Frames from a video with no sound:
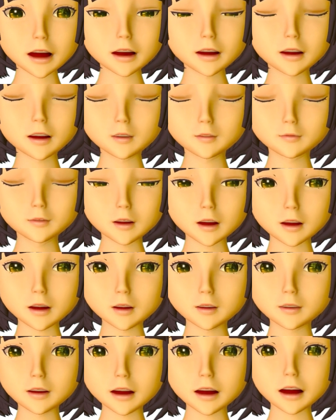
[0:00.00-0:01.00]
That's
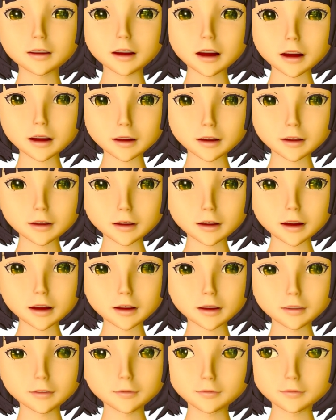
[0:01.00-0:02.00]
verb
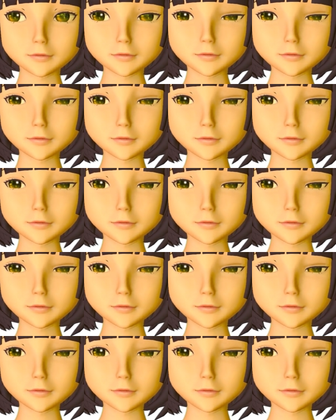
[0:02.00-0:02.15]
sentences.